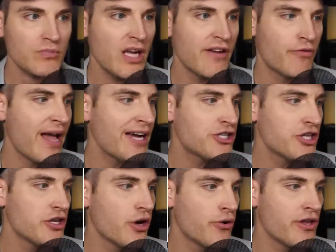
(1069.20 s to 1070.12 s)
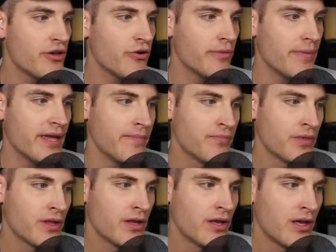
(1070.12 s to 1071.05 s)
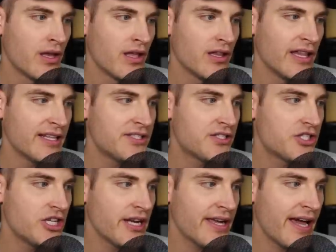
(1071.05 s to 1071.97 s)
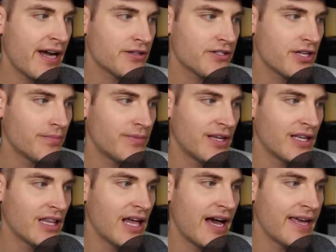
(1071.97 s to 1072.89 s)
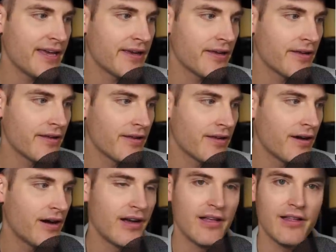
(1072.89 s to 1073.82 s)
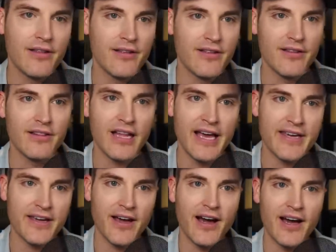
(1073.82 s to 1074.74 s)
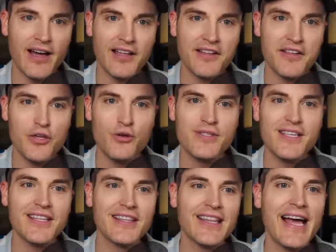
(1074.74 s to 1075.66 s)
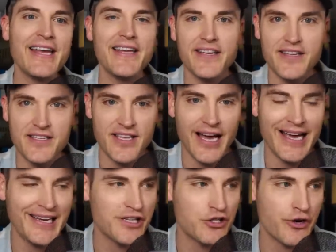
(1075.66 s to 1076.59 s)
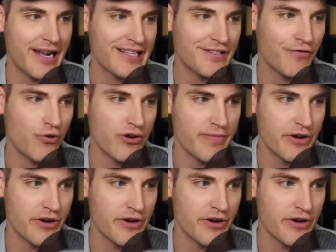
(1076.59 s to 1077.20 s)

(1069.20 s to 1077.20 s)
If we actually go to Udemy, let's check out something like like uh, using lighting design to transform